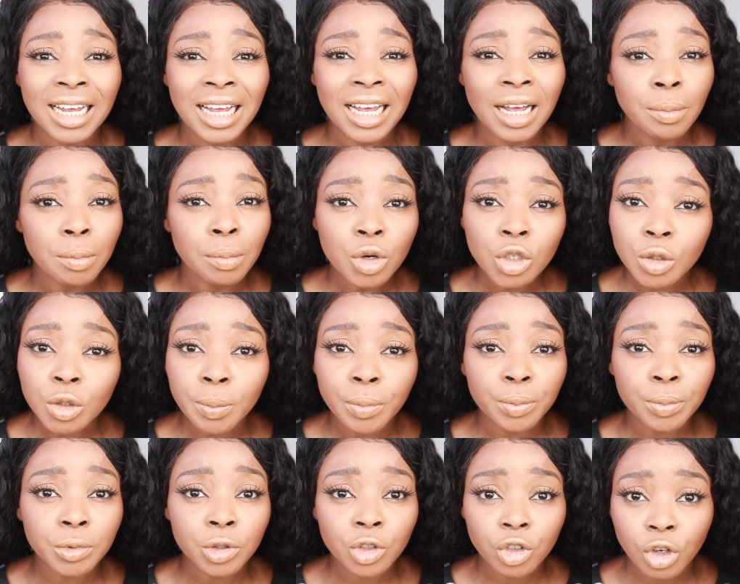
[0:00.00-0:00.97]

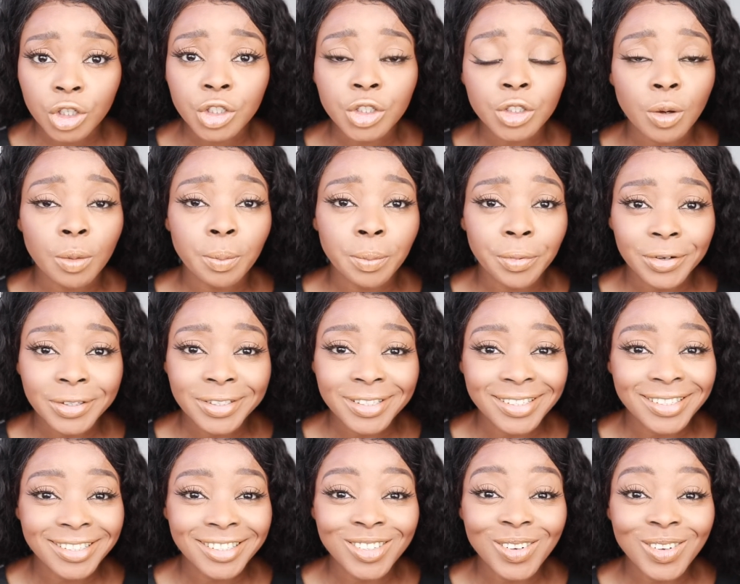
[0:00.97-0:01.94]
Most drugstore
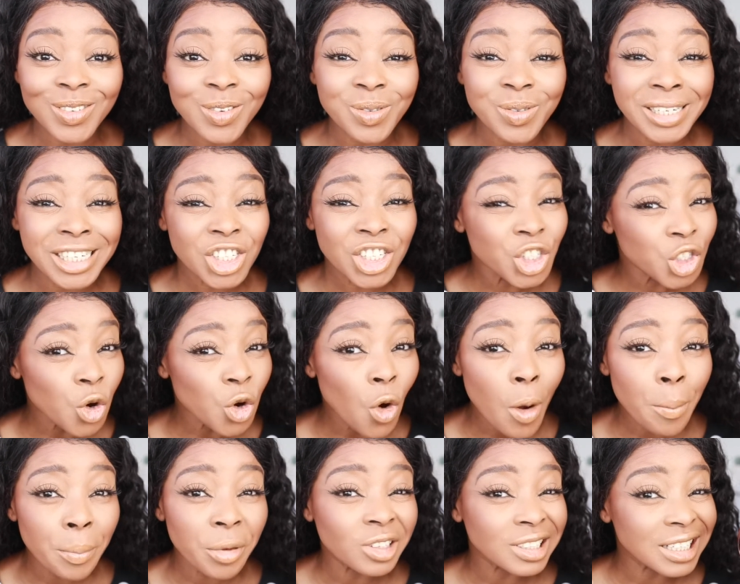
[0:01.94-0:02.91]
bronzers don't really show
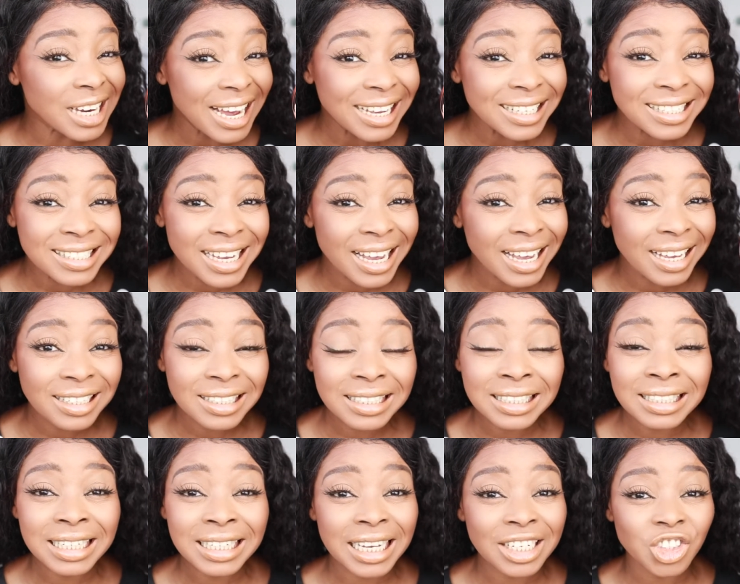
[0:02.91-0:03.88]
up on dark skin.
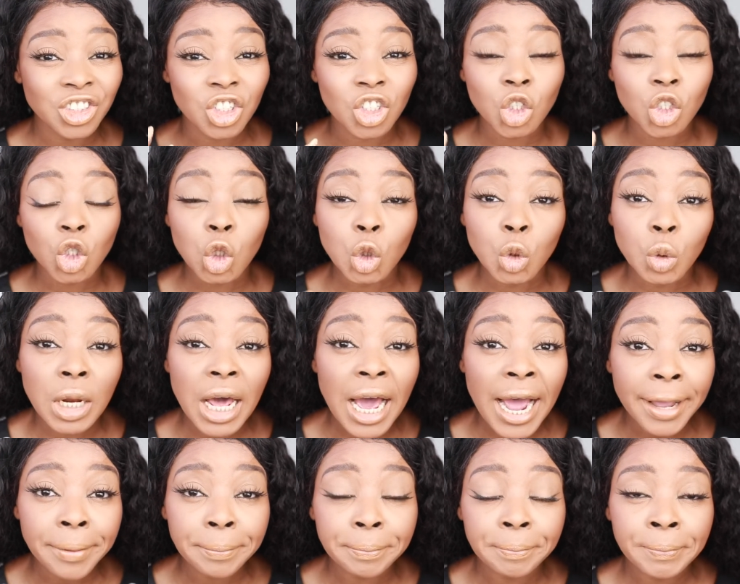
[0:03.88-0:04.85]
It's just too
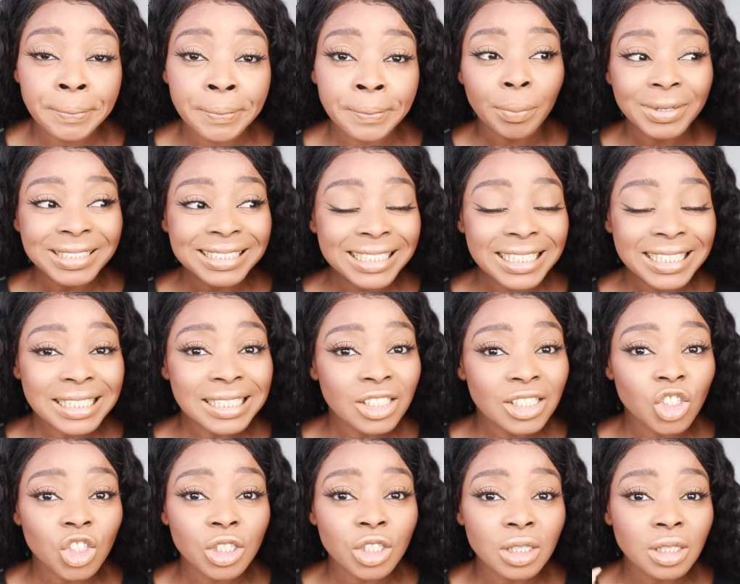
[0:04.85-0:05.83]
light, but this
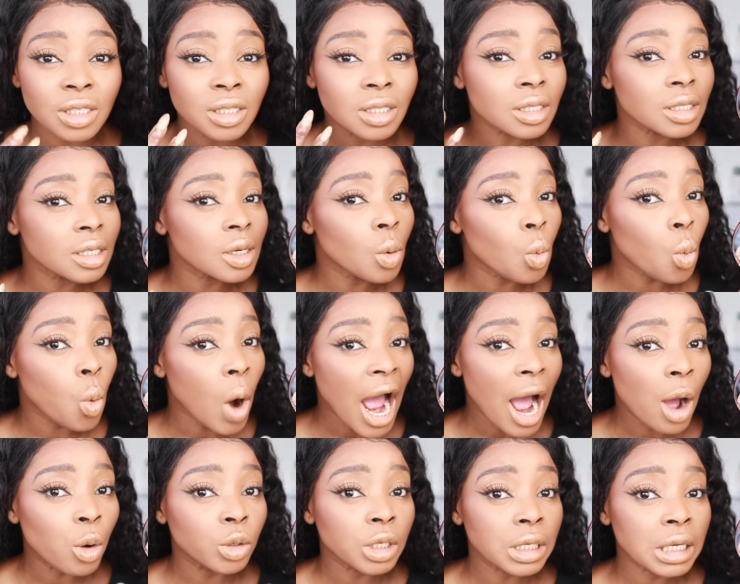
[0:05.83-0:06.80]
just,
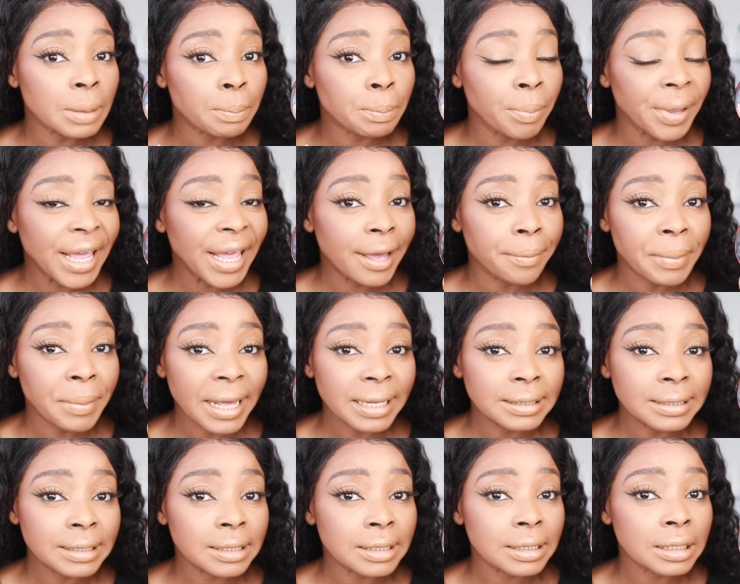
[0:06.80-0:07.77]
wow, the
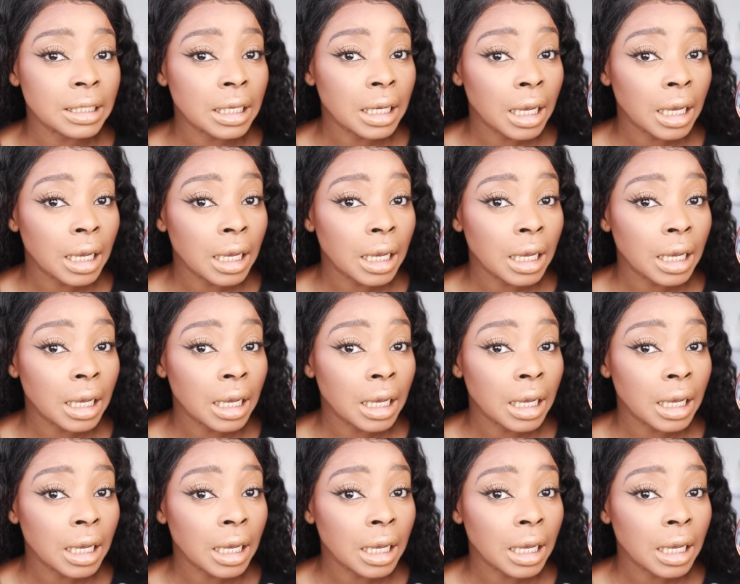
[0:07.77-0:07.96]
pigments.